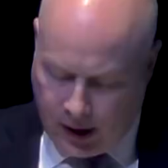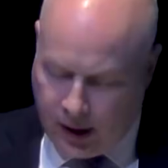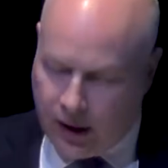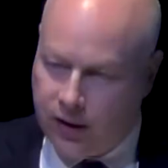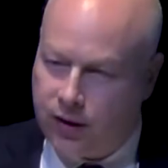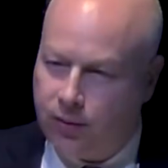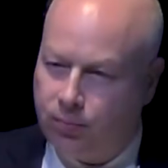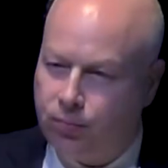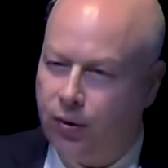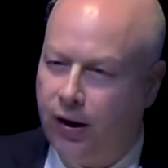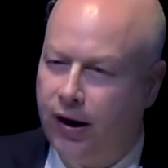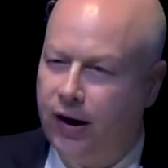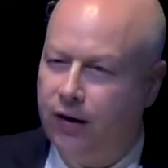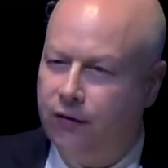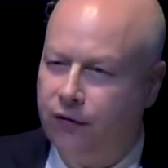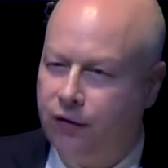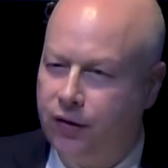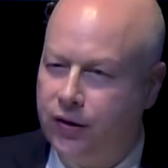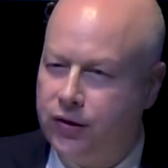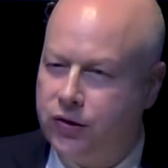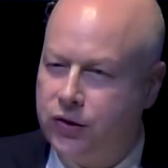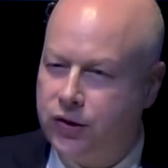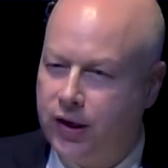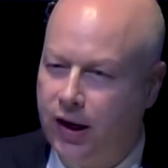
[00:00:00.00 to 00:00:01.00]
In the prayer
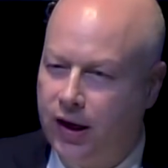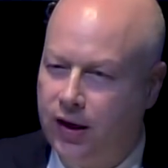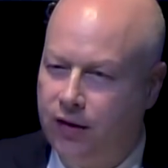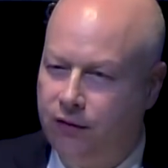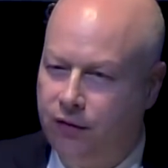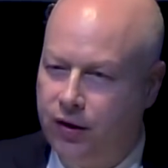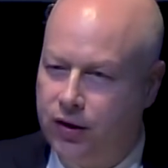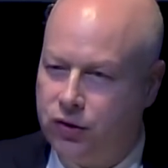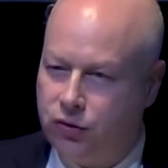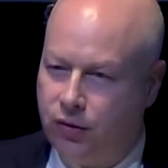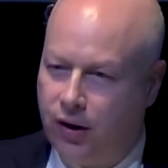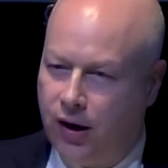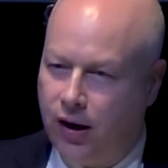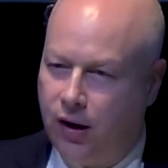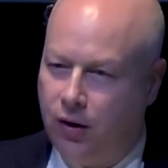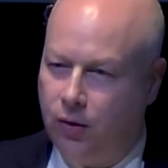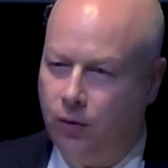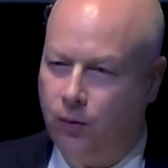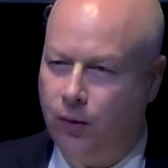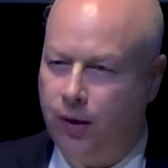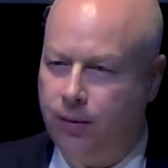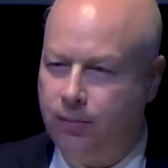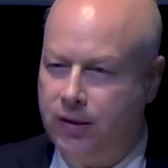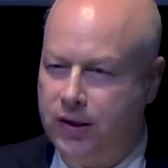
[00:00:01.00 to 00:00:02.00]
for the state of
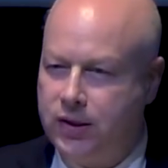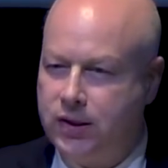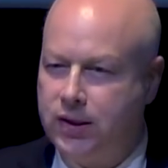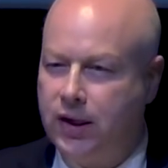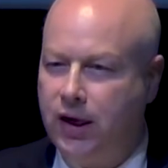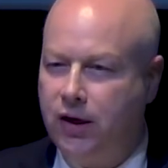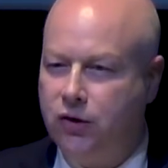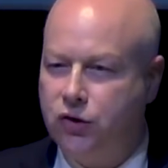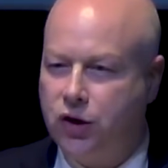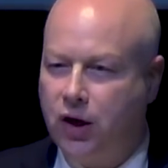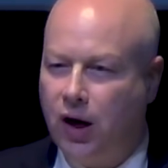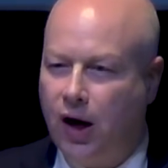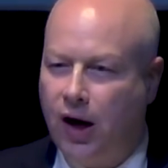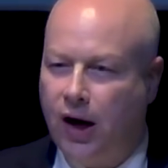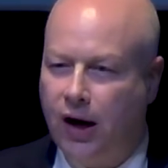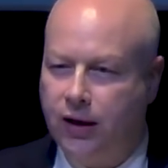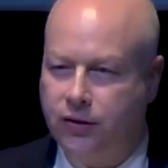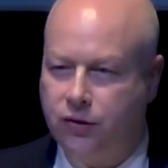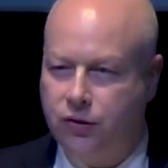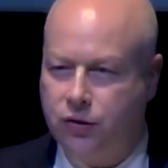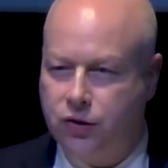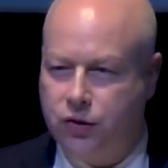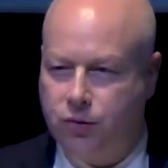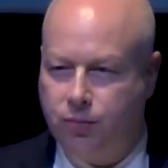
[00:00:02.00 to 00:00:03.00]
Israel, we beseech
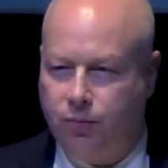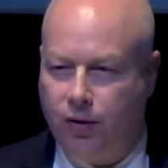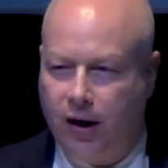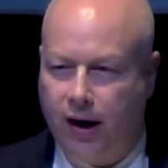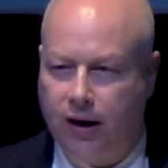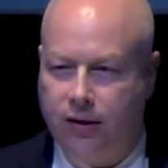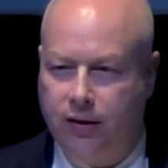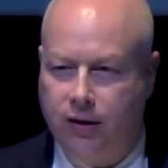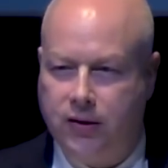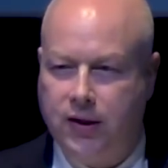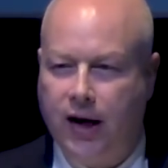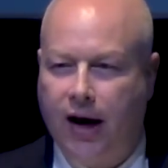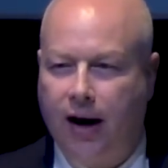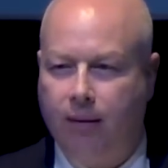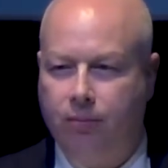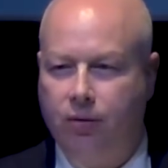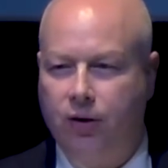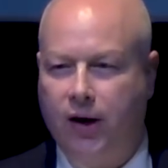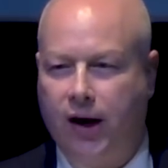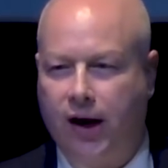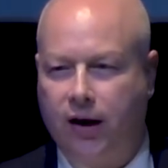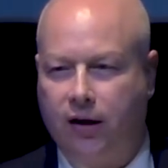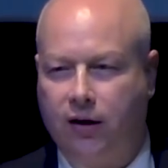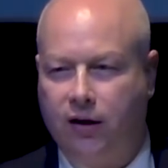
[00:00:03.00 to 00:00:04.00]
God to spread the
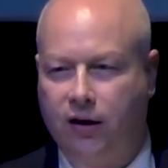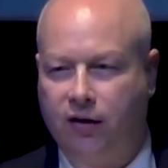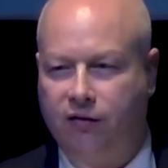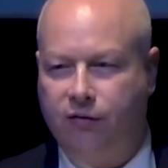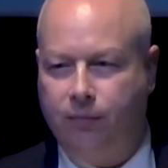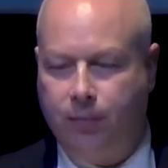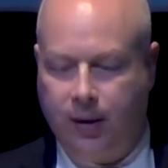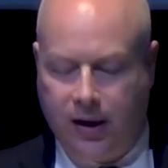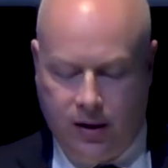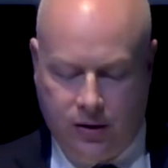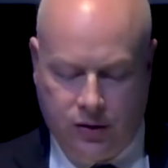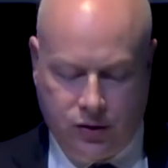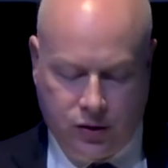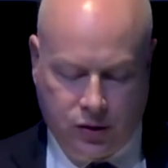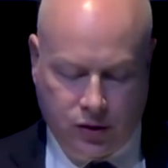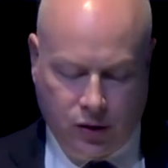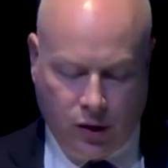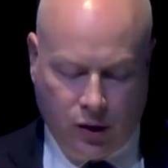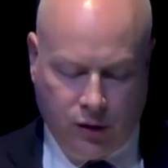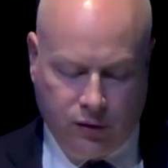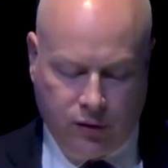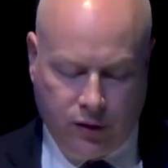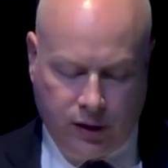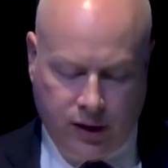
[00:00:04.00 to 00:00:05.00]
tabernacle of peace
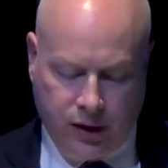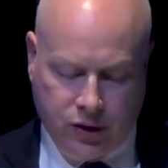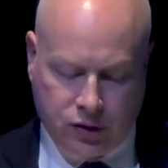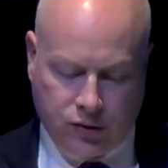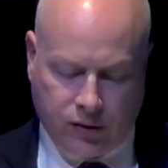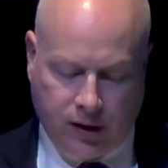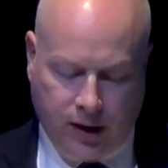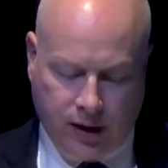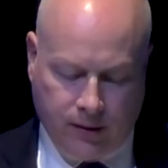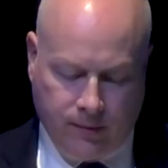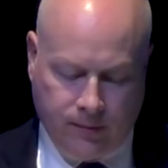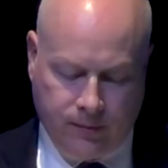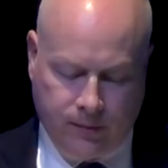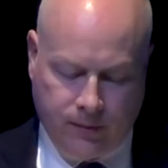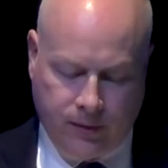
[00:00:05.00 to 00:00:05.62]
over Israel.